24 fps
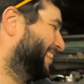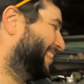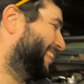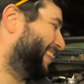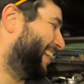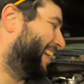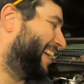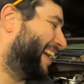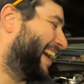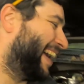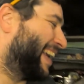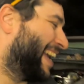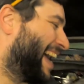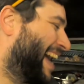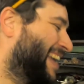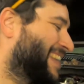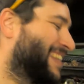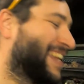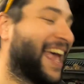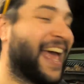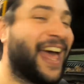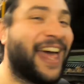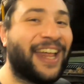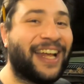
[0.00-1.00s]
All right,
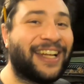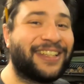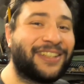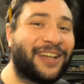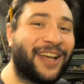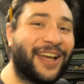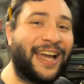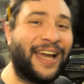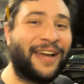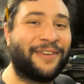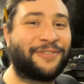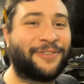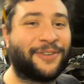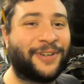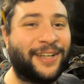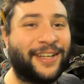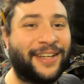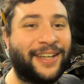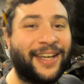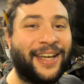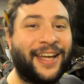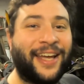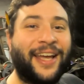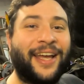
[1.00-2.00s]
guys, that's all I have for
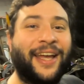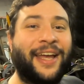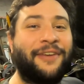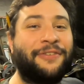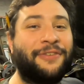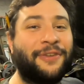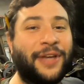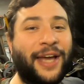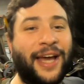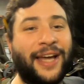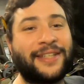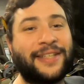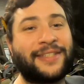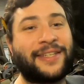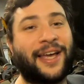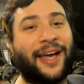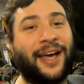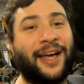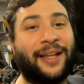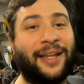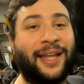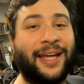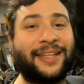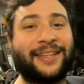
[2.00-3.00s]
you. If you guys
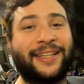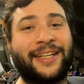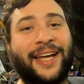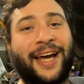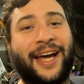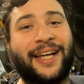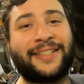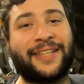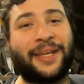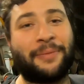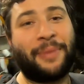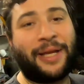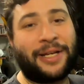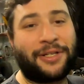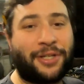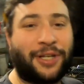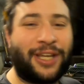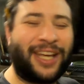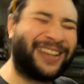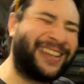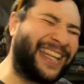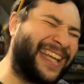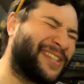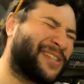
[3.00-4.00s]
like the content, make sure you
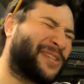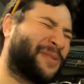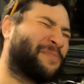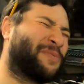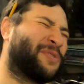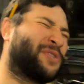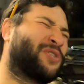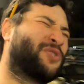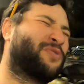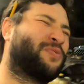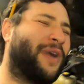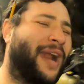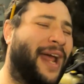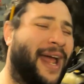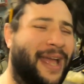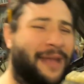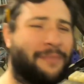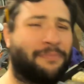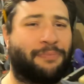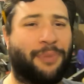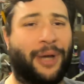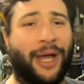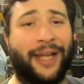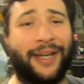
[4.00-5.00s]
hit that
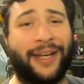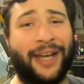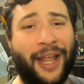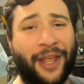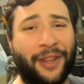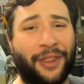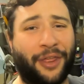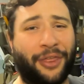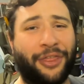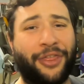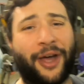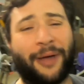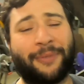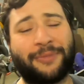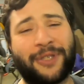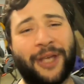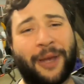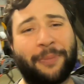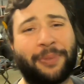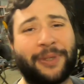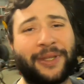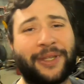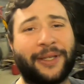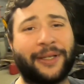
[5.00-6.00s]
subscribe button, the thumbs
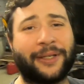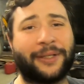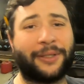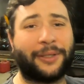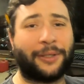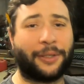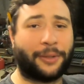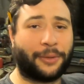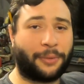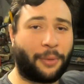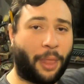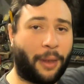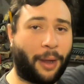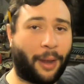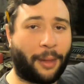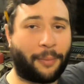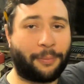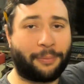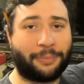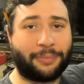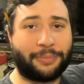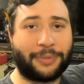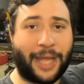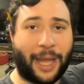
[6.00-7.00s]
up in the little
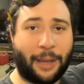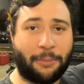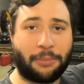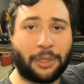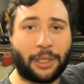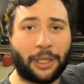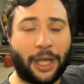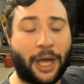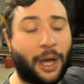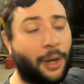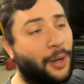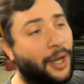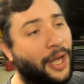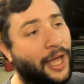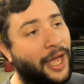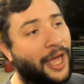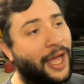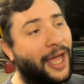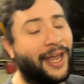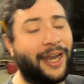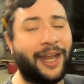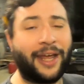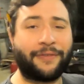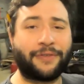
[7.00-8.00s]
down below,
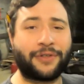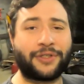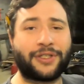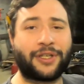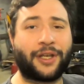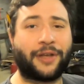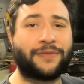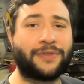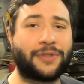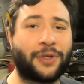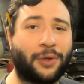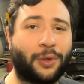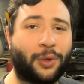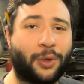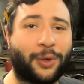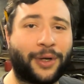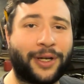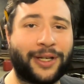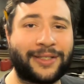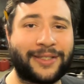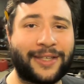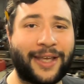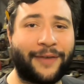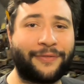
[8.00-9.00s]
and have yourselves a
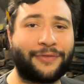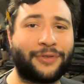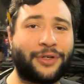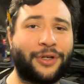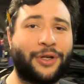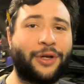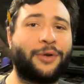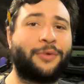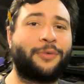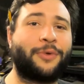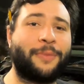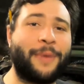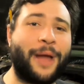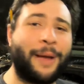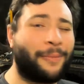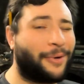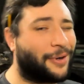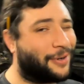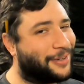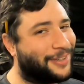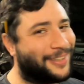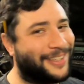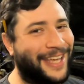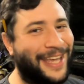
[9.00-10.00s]
glorious afternoon.
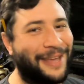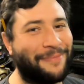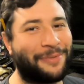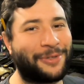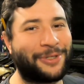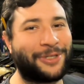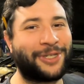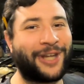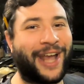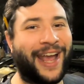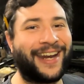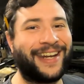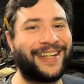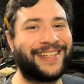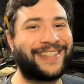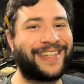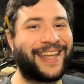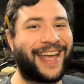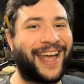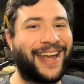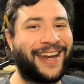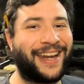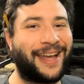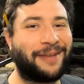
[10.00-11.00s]
Remember, keep your shiny
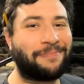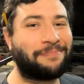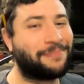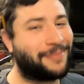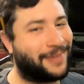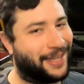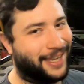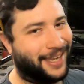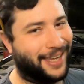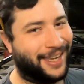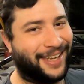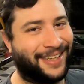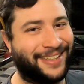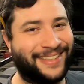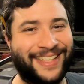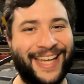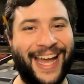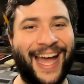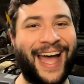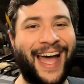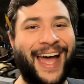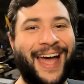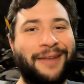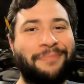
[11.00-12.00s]
side up, and
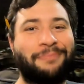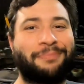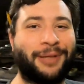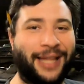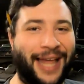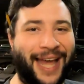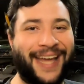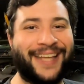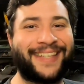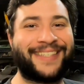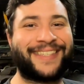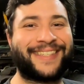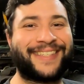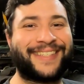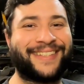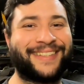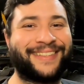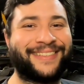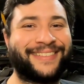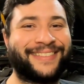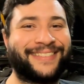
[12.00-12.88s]
God bless.